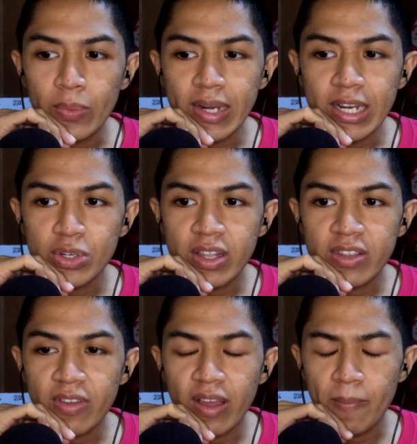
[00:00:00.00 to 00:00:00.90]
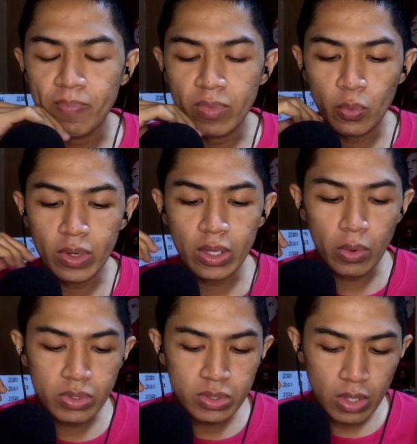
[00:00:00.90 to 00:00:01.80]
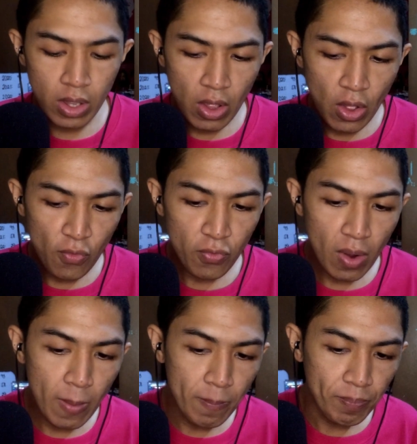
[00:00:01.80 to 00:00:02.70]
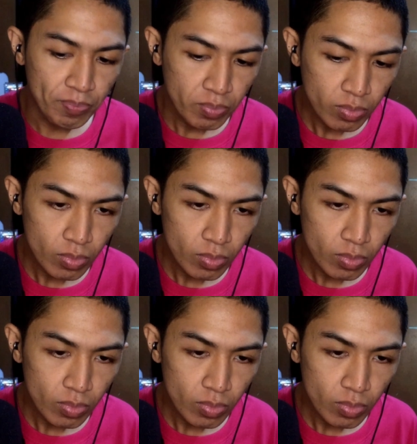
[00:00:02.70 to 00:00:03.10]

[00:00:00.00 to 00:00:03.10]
really really goes from